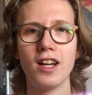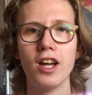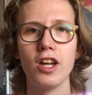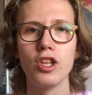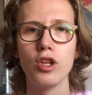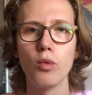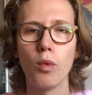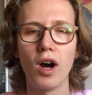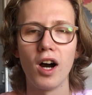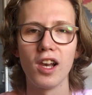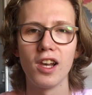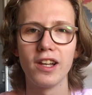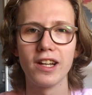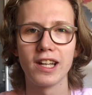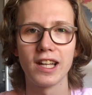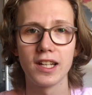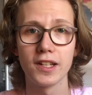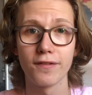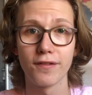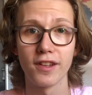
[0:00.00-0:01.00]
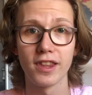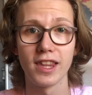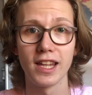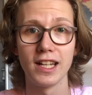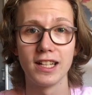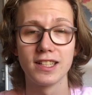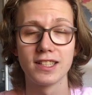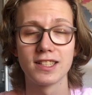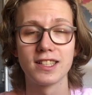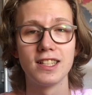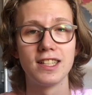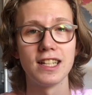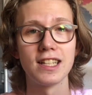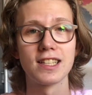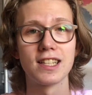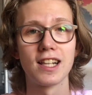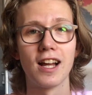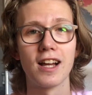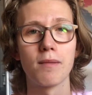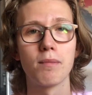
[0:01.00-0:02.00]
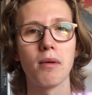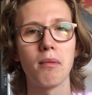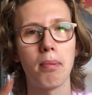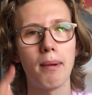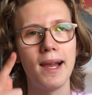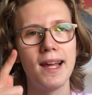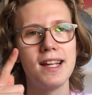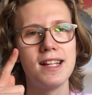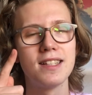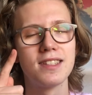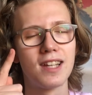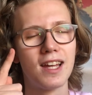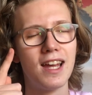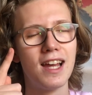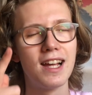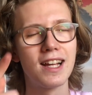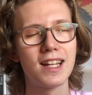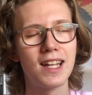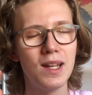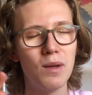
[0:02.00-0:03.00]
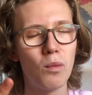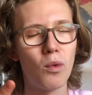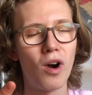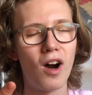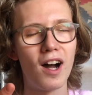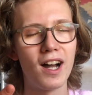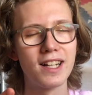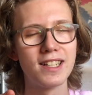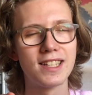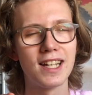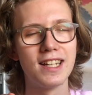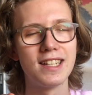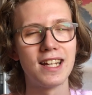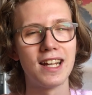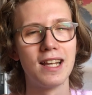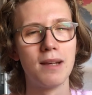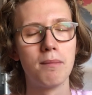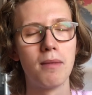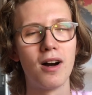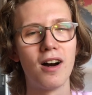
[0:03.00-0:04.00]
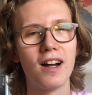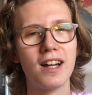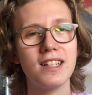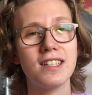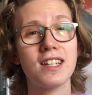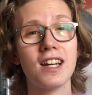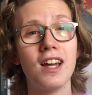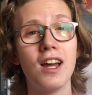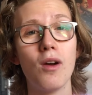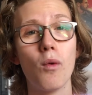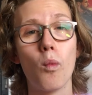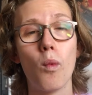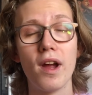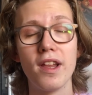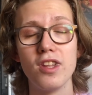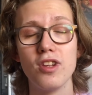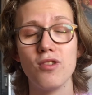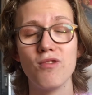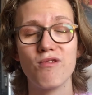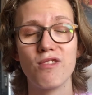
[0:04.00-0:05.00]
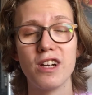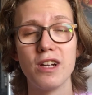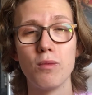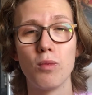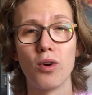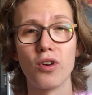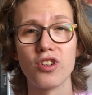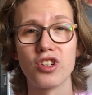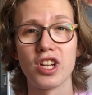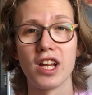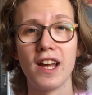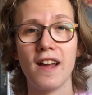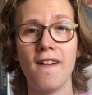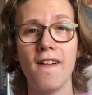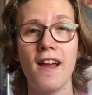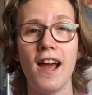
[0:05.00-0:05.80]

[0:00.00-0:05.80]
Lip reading: You are looking for things to dislike. But please keep what I said in mind when you rewatch it.